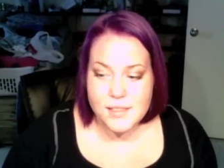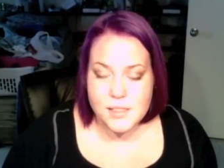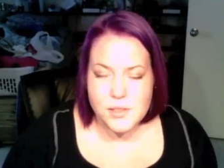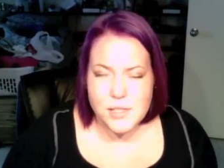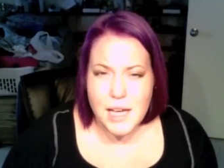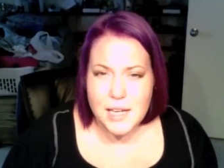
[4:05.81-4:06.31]
uh, it
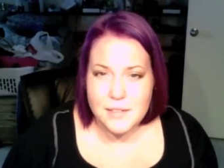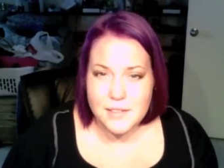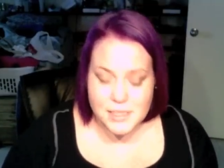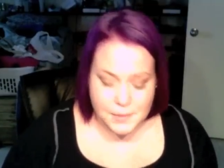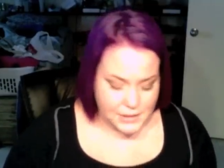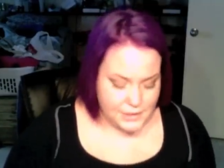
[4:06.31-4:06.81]
was kind of
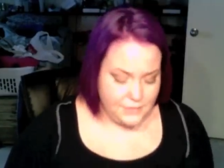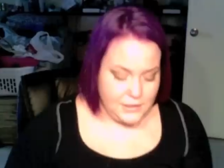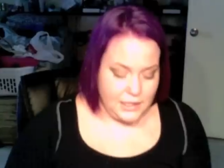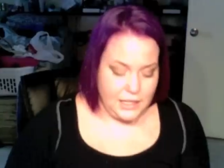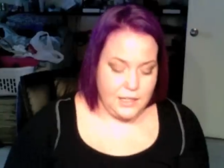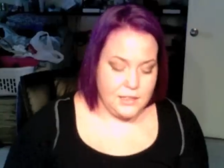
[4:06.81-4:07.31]
expensive to
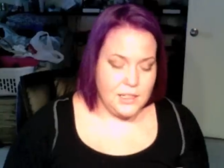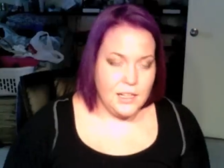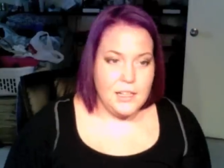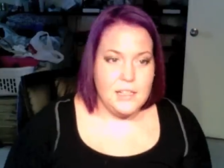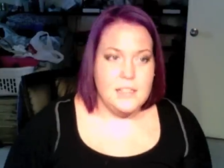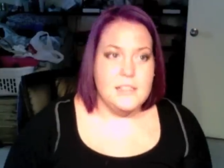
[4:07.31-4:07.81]
get.
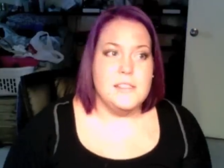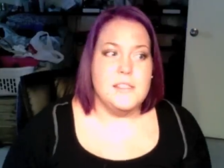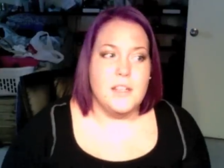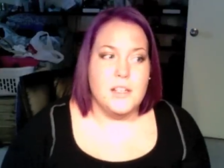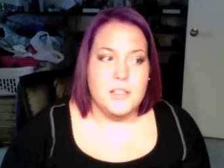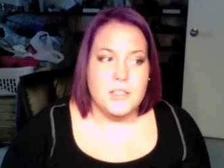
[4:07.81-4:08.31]

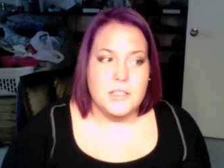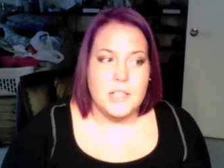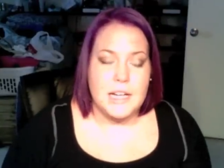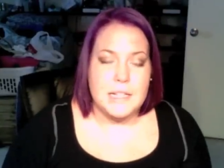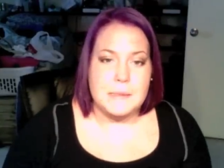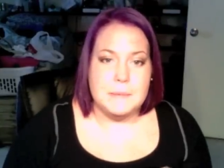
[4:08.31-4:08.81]
So,
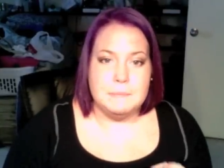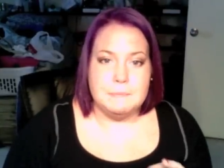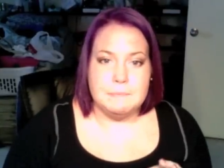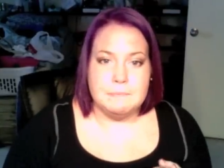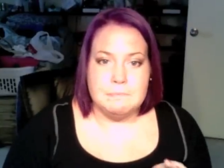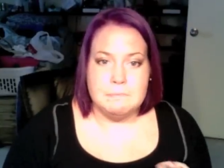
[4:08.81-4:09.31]
um,
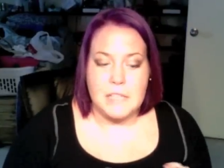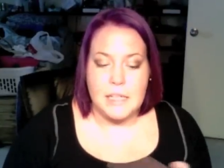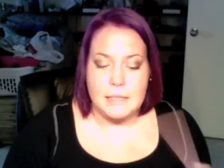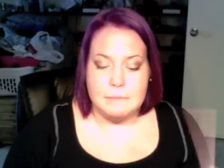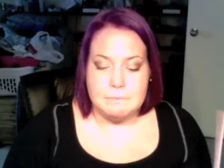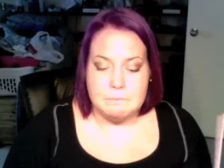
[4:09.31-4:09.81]
yeah,
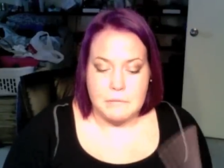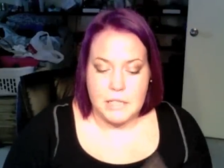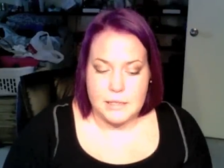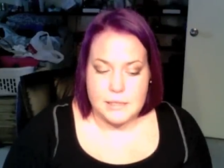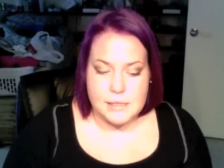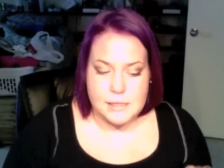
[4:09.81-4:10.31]

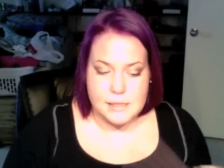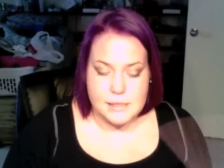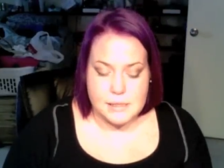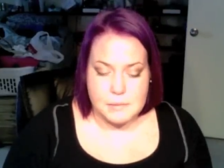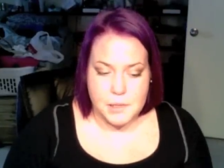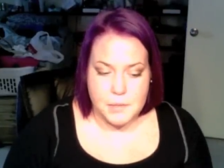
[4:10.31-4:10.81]

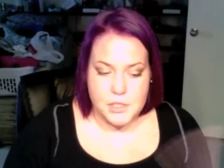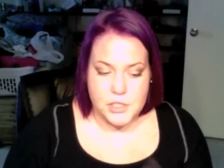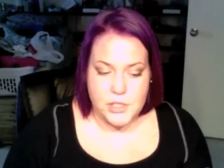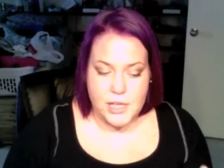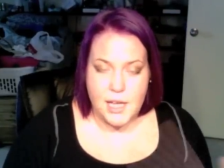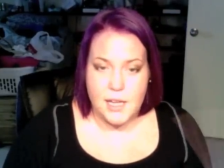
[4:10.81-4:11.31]
that's pretty much
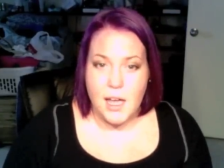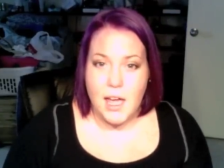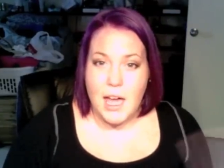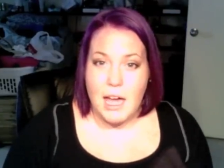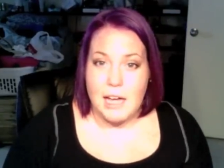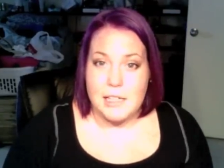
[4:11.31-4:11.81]
that.
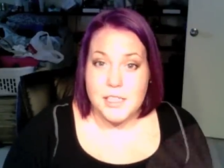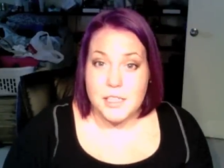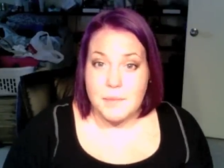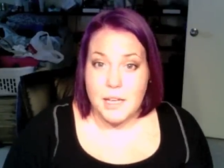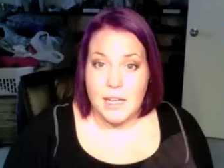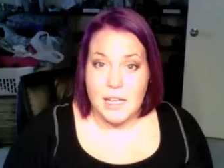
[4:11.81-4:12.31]
I took
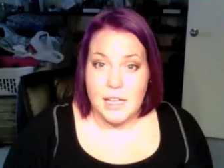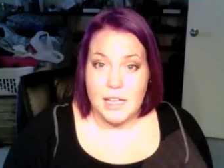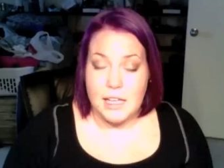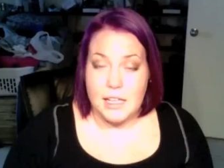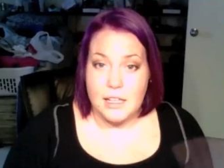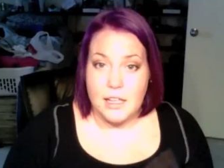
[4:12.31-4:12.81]

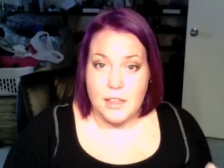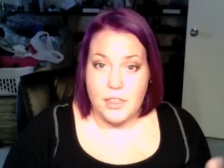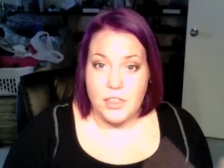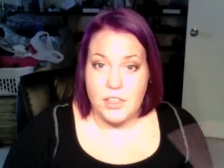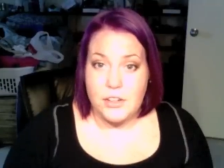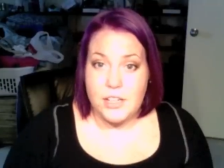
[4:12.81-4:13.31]
my
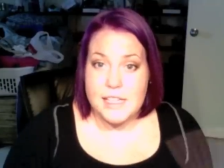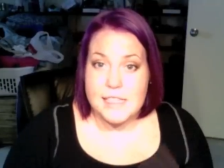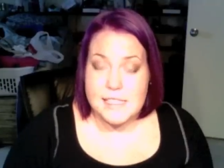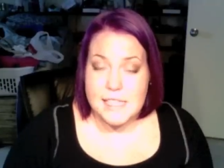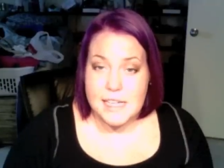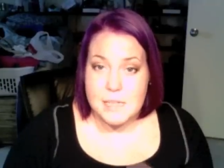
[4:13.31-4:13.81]
theory
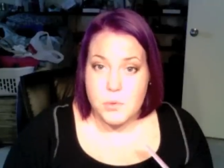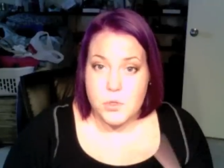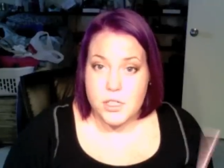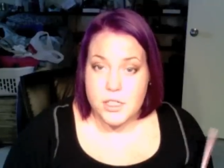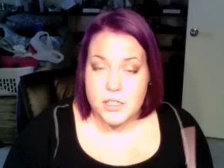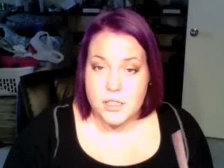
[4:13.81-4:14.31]
state
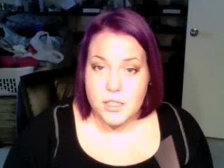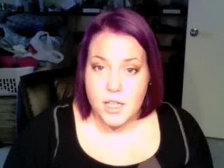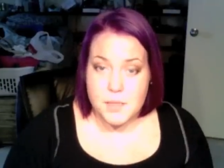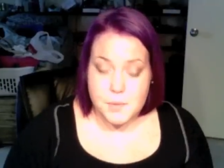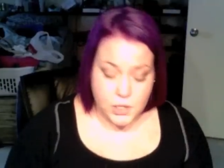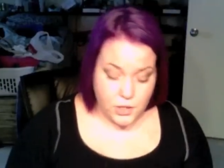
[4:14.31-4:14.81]
board
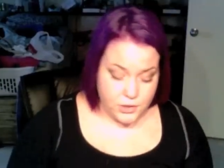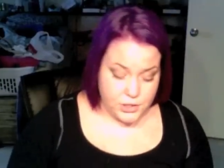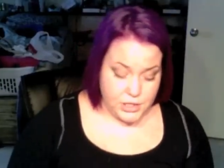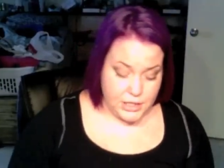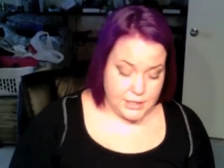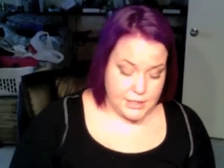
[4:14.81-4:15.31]

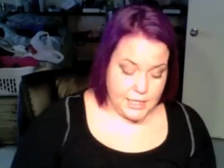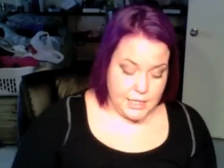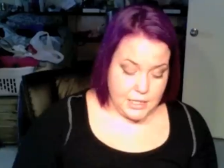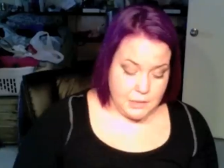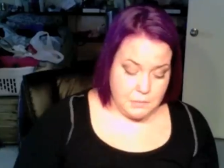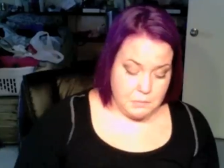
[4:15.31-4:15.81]
cosmetology
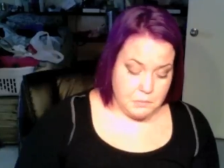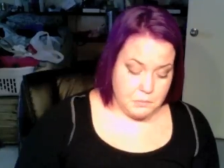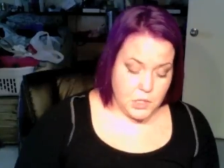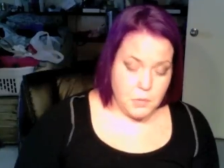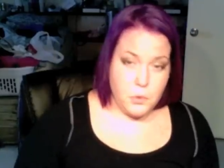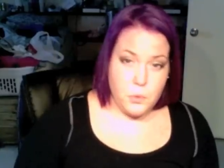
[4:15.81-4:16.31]
exam a
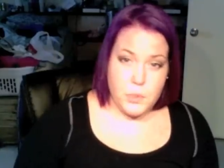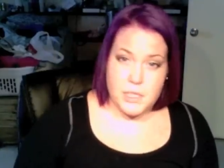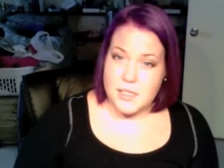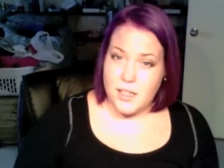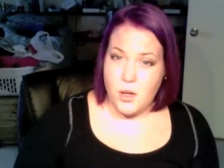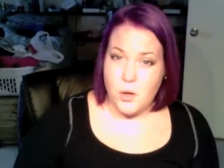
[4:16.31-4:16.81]
couple weeks
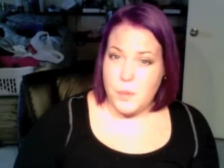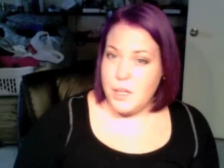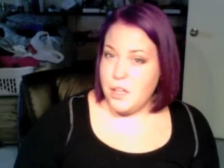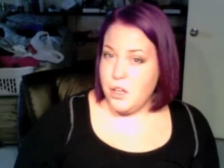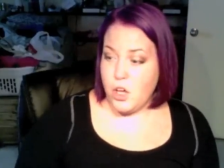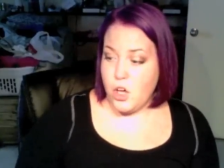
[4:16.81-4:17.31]
ago, a week
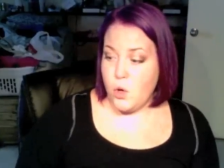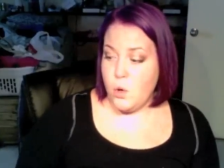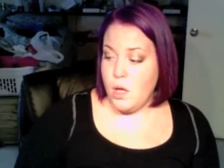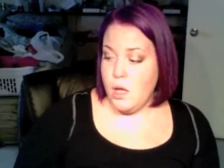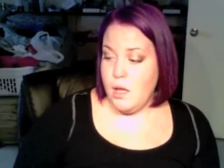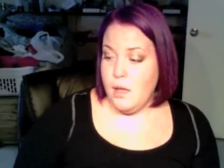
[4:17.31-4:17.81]
ago,
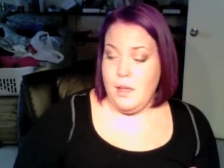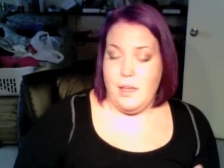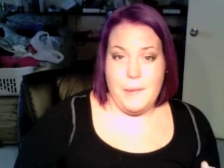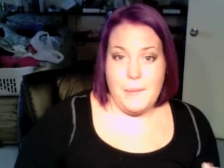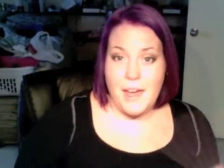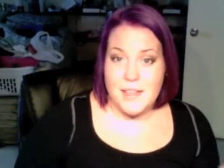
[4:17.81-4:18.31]
and
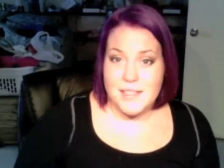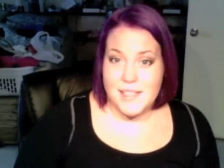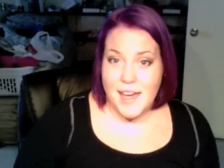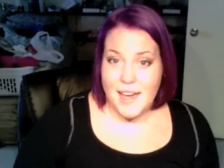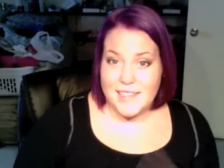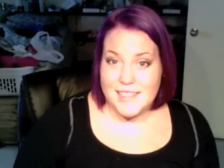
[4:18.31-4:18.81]
I passed
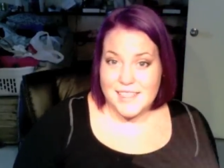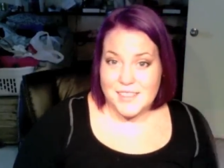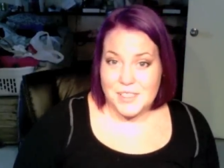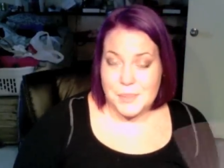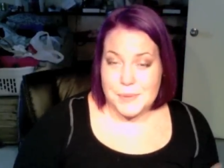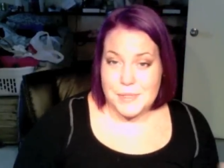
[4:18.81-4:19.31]
that,
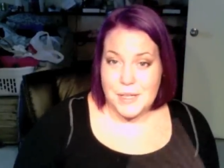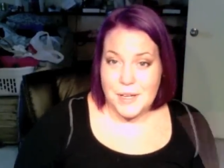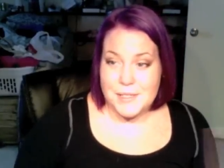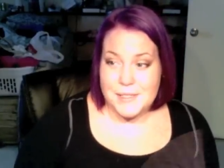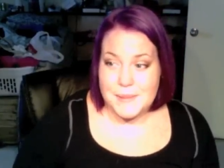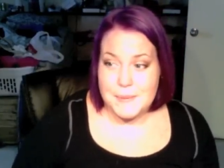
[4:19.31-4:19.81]
which was
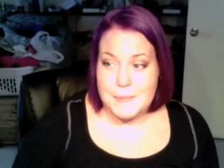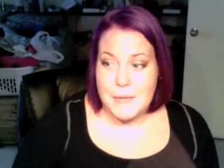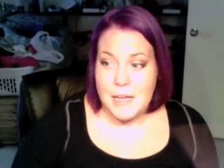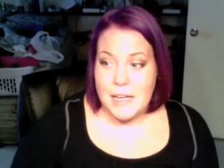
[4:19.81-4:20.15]
awesome.